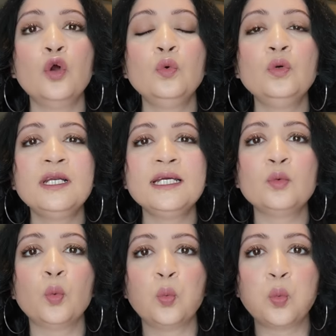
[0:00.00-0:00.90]

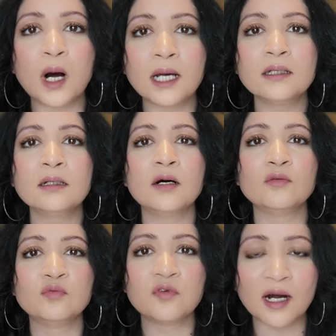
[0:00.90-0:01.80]
only one
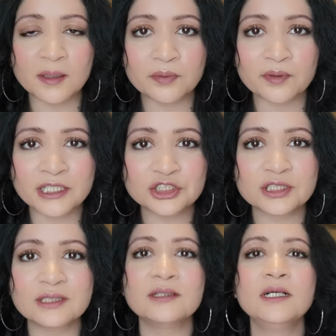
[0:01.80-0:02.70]

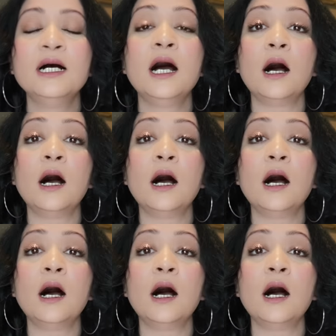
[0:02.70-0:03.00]
vibration